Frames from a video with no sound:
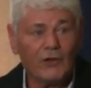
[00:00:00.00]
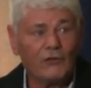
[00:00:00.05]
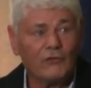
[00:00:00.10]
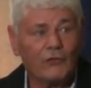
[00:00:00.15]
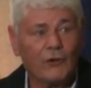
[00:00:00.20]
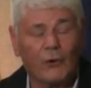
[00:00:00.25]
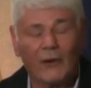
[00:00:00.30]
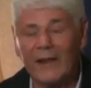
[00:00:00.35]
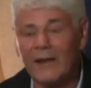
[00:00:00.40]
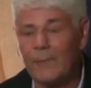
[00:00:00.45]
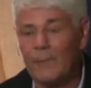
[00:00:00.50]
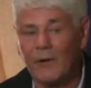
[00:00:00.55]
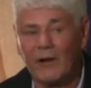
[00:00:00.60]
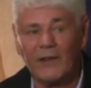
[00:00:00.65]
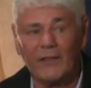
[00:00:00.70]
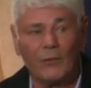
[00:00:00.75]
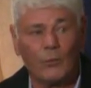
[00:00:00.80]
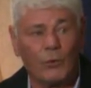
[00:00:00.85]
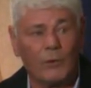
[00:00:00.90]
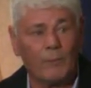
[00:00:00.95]
So
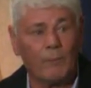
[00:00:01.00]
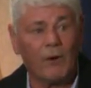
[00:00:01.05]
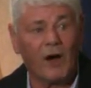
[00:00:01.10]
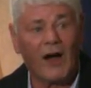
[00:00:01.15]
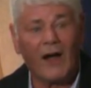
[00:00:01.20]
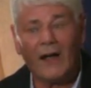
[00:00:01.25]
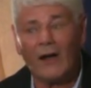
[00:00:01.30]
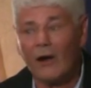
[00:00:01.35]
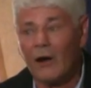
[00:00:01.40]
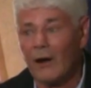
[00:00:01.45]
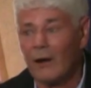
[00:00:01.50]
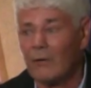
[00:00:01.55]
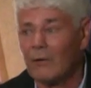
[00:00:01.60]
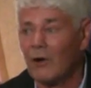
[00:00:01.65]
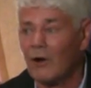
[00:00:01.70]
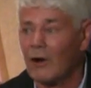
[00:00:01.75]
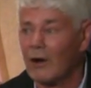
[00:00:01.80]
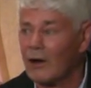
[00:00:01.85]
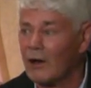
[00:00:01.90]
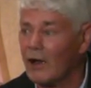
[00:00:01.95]
anybody that would buy
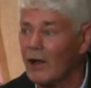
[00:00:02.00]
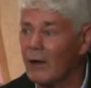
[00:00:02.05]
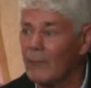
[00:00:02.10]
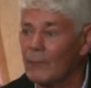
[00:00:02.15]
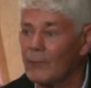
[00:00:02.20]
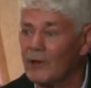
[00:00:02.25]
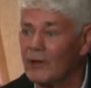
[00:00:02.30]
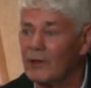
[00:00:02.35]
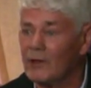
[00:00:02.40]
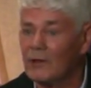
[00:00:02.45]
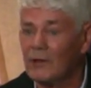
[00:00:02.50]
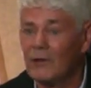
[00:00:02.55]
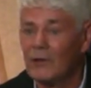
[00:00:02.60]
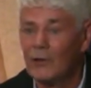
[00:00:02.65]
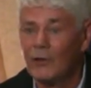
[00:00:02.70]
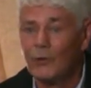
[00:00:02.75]
our company